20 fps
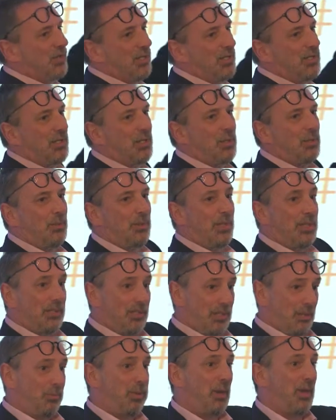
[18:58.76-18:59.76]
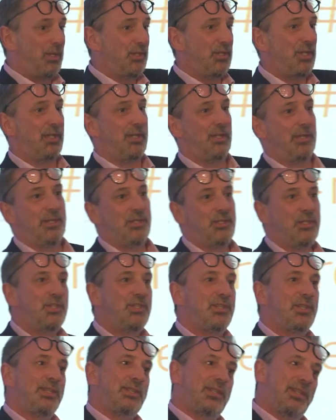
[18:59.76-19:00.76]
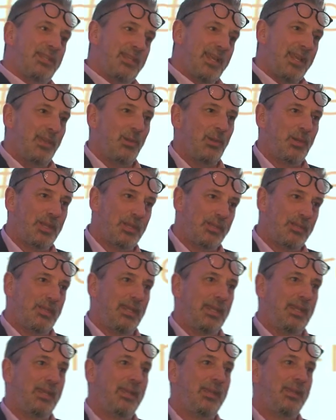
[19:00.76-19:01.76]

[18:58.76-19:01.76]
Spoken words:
to do in supply chain and logistics is then look at the